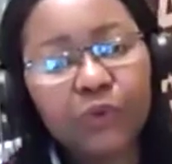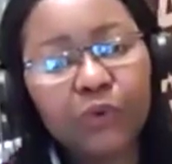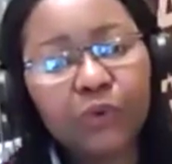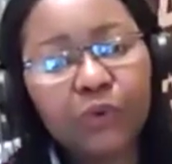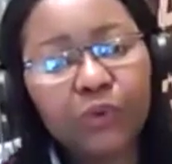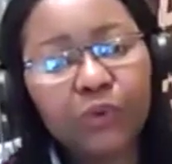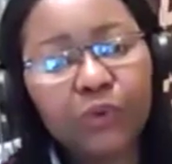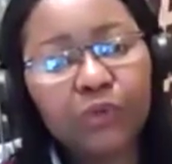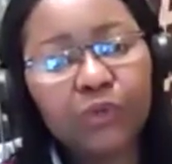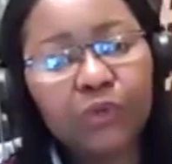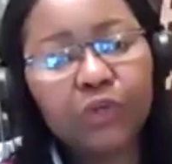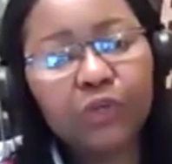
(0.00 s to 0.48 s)

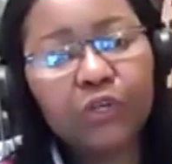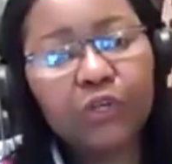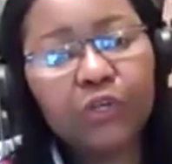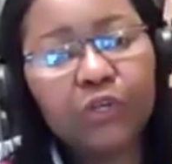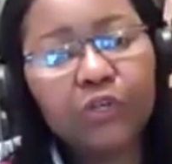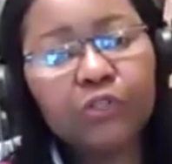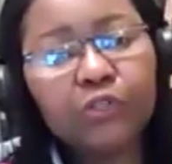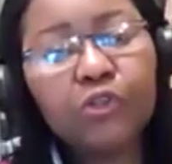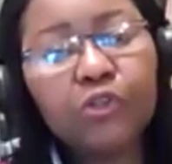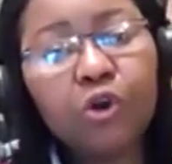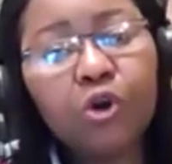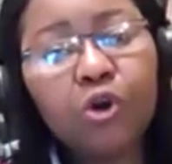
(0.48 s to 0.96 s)
you know.
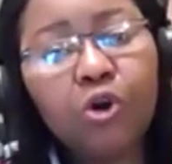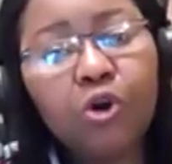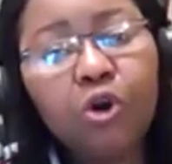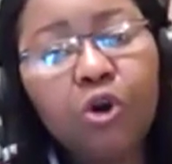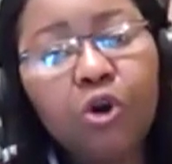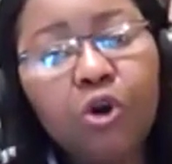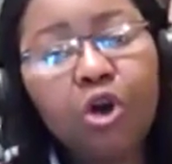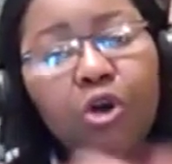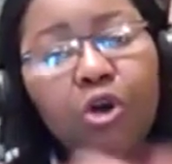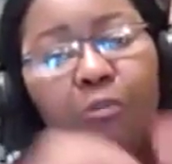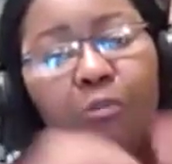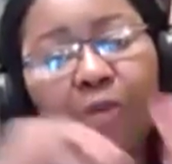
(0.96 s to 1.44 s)

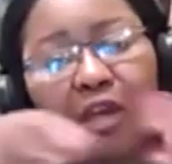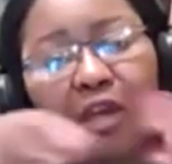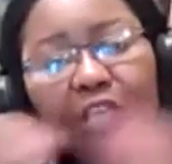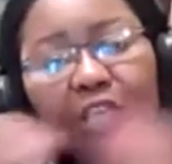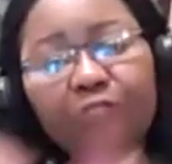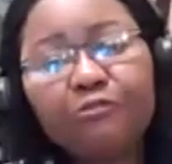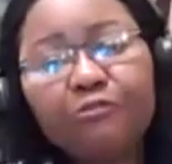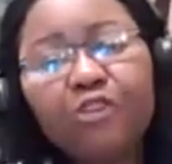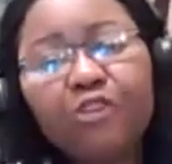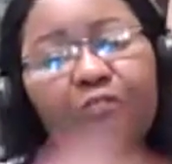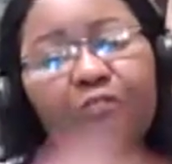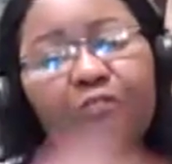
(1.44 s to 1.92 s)
So,
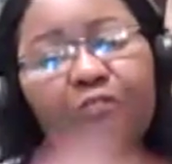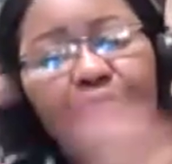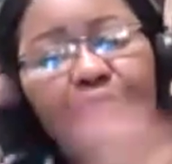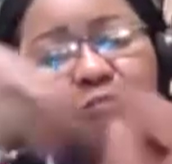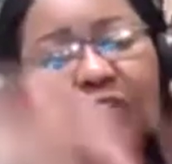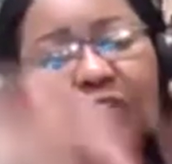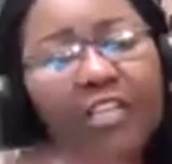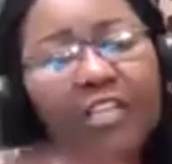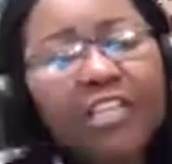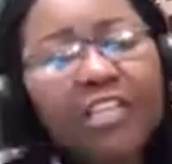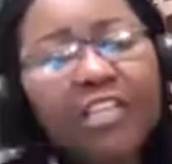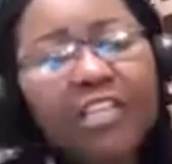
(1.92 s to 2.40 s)
but if
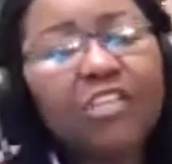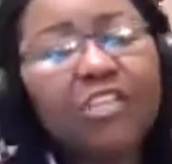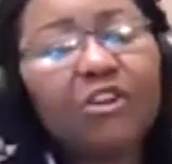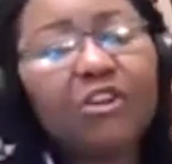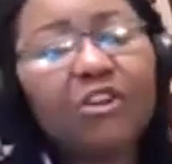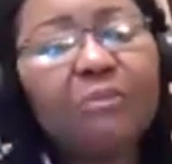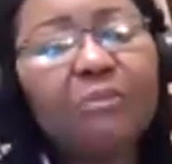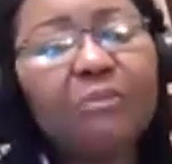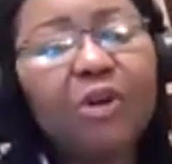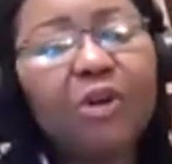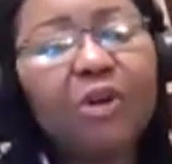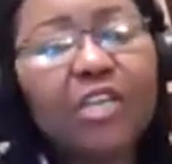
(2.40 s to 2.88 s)
you're
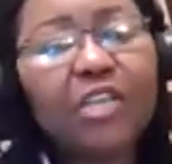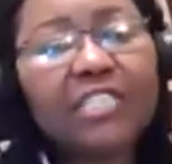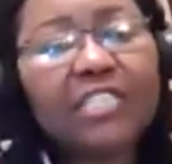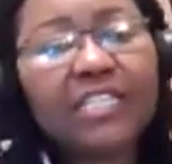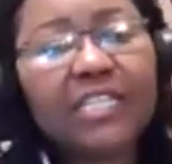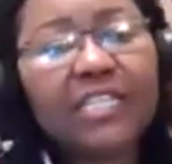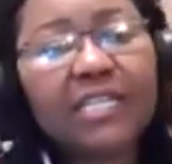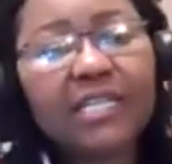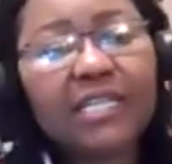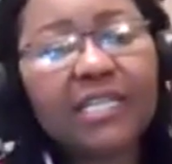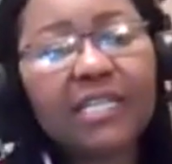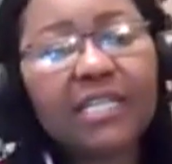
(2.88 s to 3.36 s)
feeding your
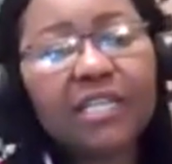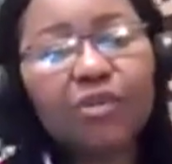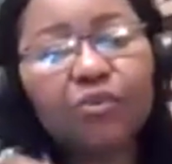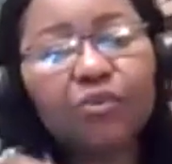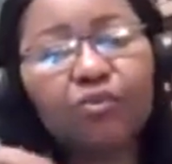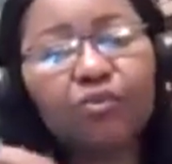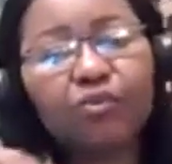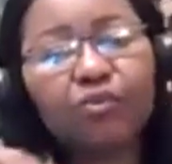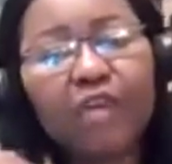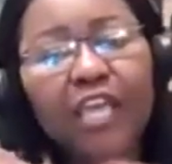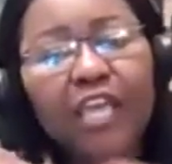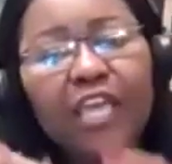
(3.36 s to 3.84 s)
body
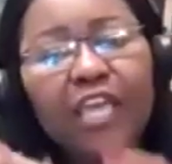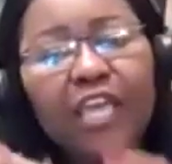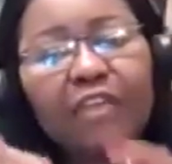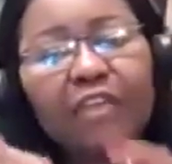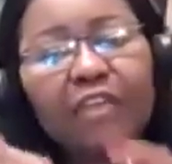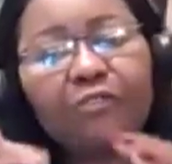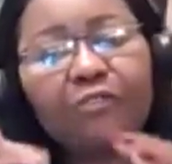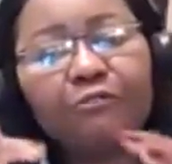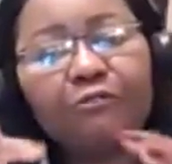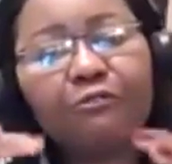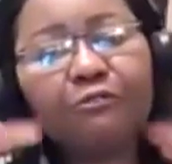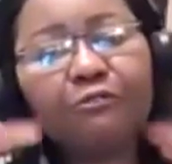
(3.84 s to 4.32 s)

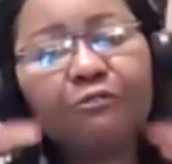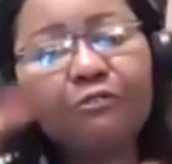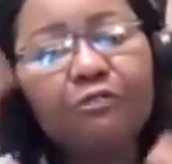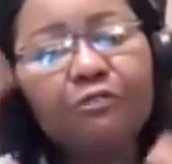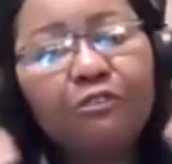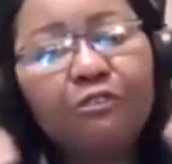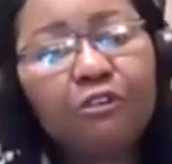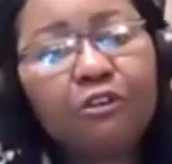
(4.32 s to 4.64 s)
with